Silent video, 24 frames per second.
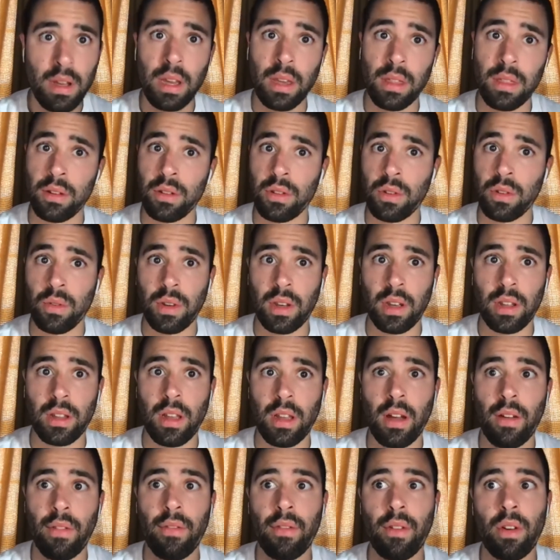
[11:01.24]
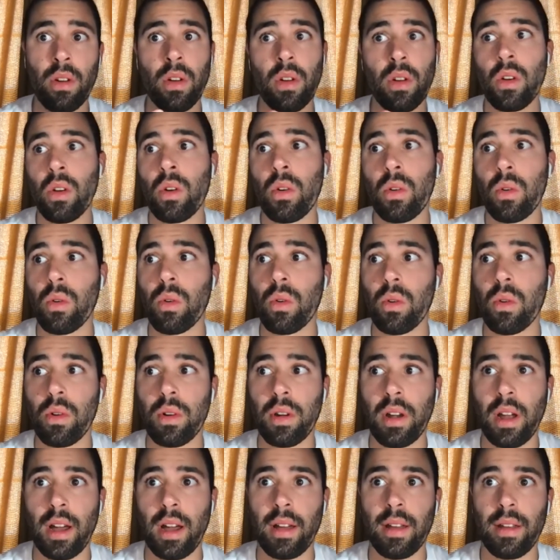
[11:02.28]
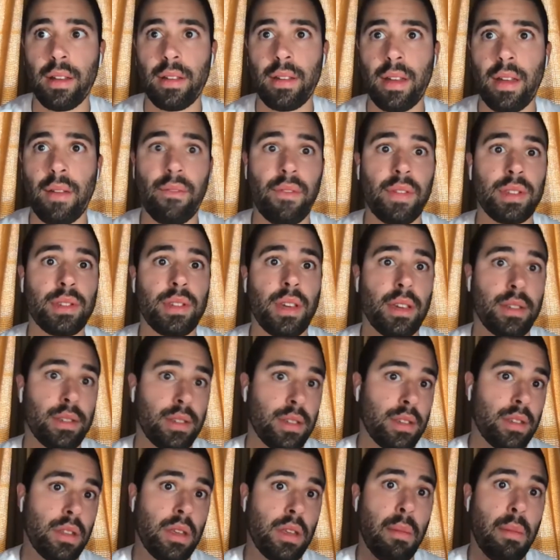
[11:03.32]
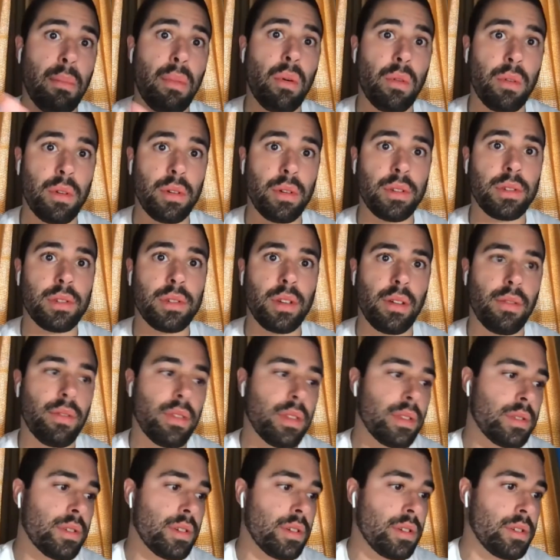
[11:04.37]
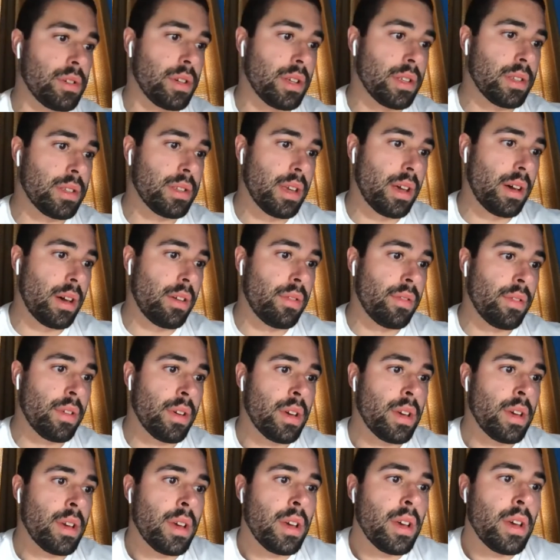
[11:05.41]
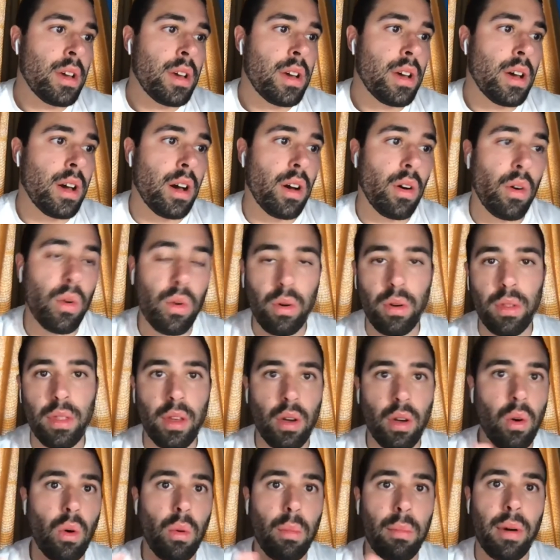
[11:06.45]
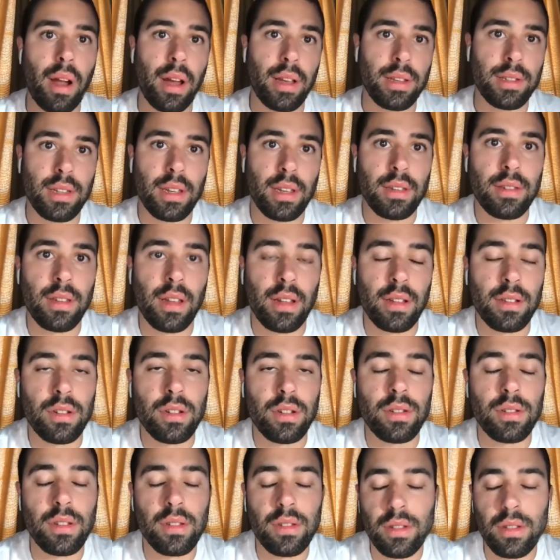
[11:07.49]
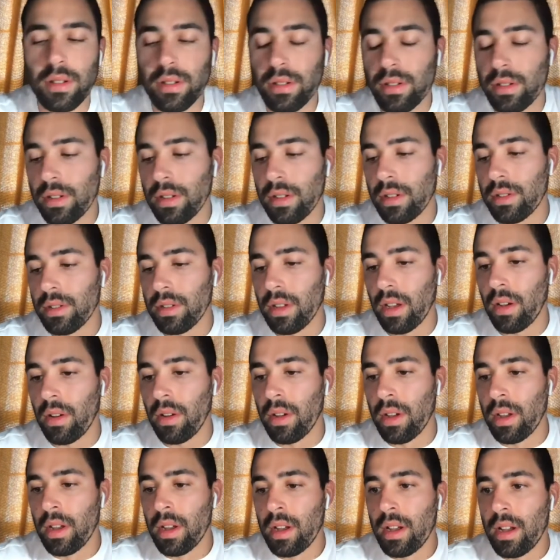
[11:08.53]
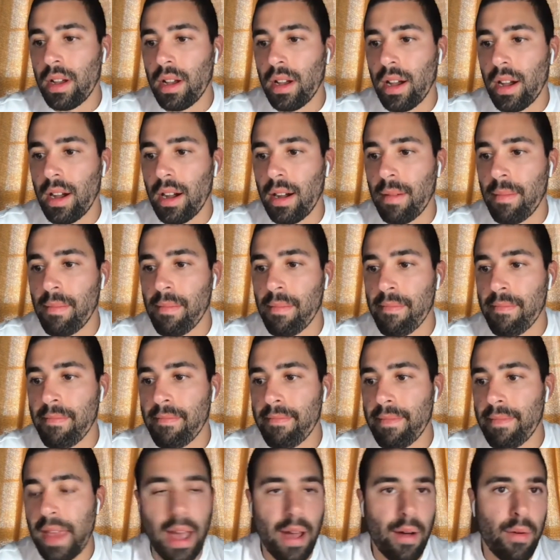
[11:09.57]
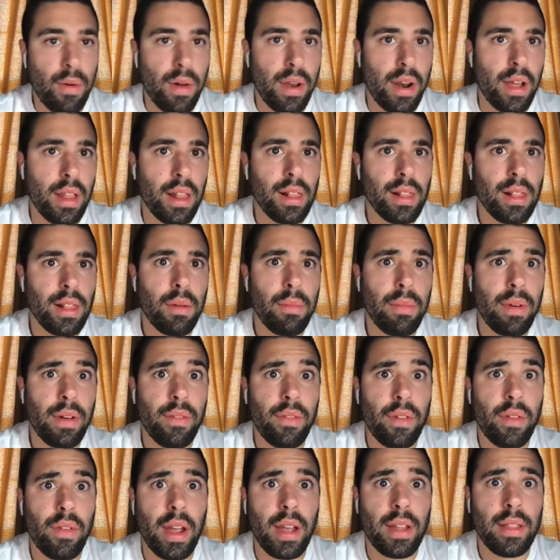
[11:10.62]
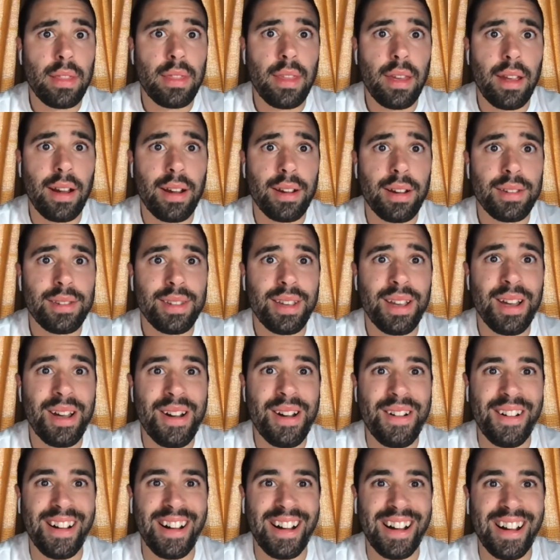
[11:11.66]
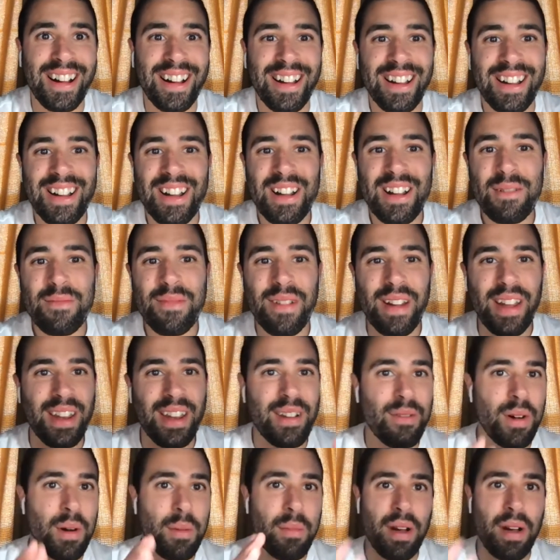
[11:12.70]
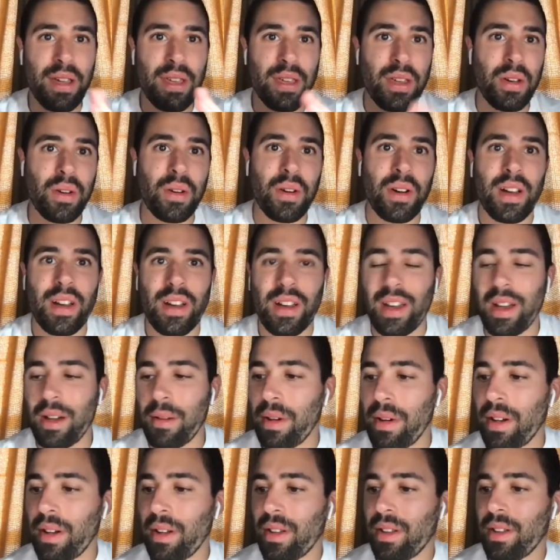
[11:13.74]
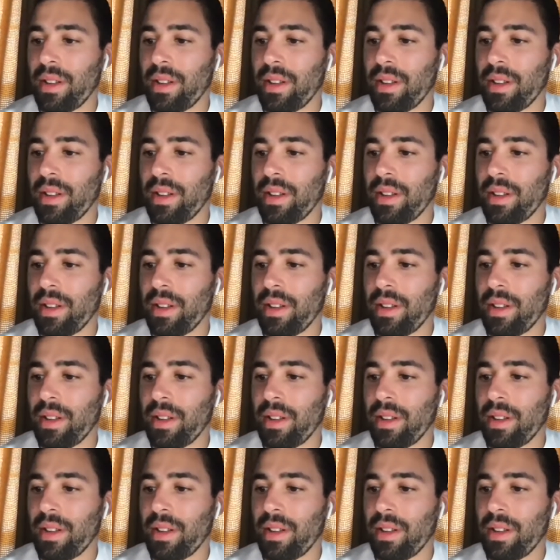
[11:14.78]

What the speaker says: either doing enough or not emphasizing the importance of the surgery itself, or the whole process, not just the surgery? So, yeah, I went on a little bit of a rant there. So, Brandon, what about you? How about